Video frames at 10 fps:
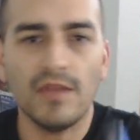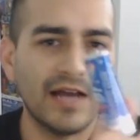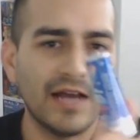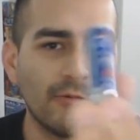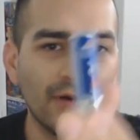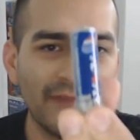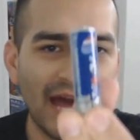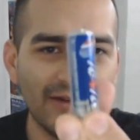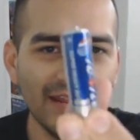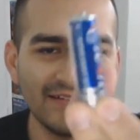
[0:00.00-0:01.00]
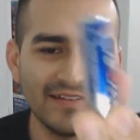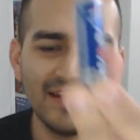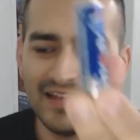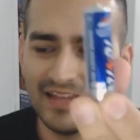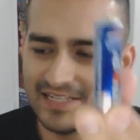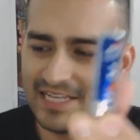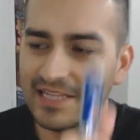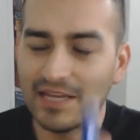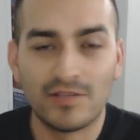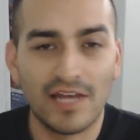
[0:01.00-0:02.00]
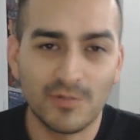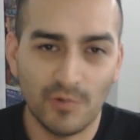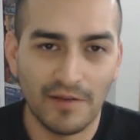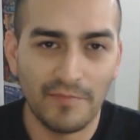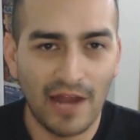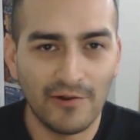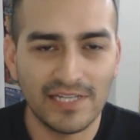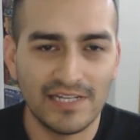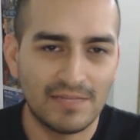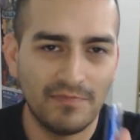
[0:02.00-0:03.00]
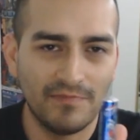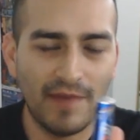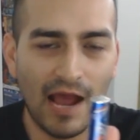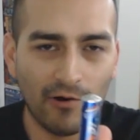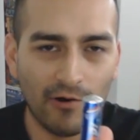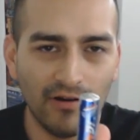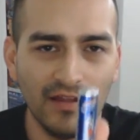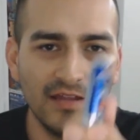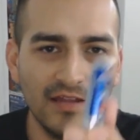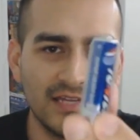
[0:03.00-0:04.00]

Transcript: We got one battery, because this thing does run on batteries, it needs power.